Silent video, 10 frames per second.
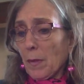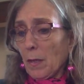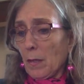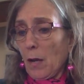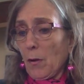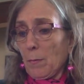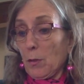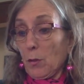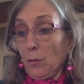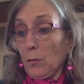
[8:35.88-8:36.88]
Now Aunt
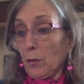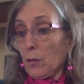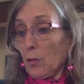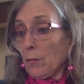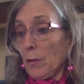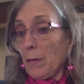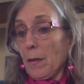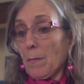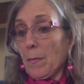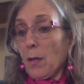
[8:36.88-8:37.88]
Minerva looked over at
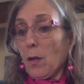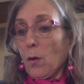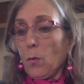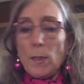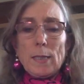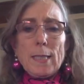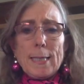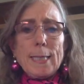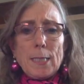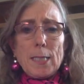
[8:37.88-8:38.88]
them. What did
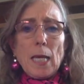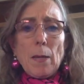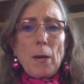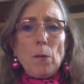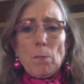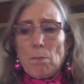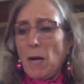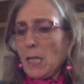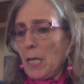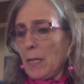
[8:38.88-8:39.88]
I say about
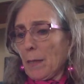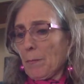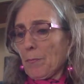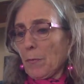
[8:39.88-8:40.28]
monkeying?